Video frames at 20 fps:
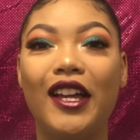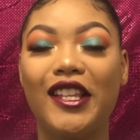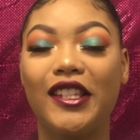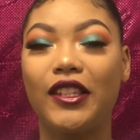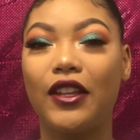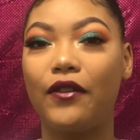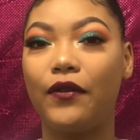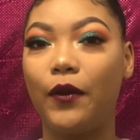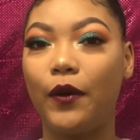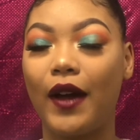
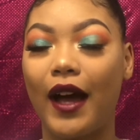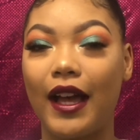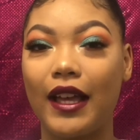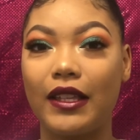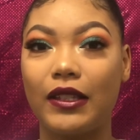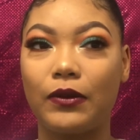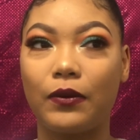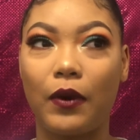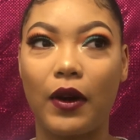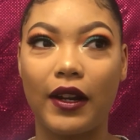So if you
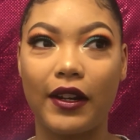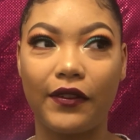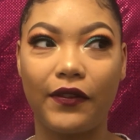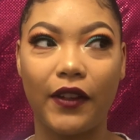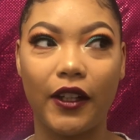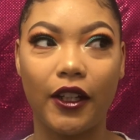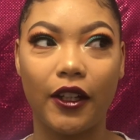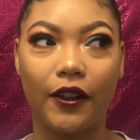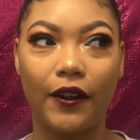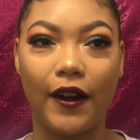guys want to
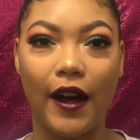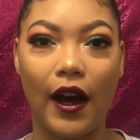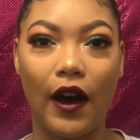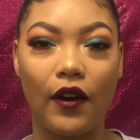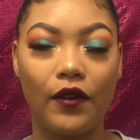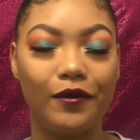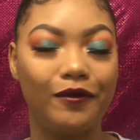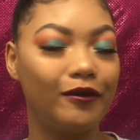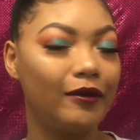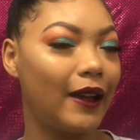figure
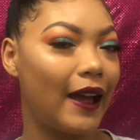out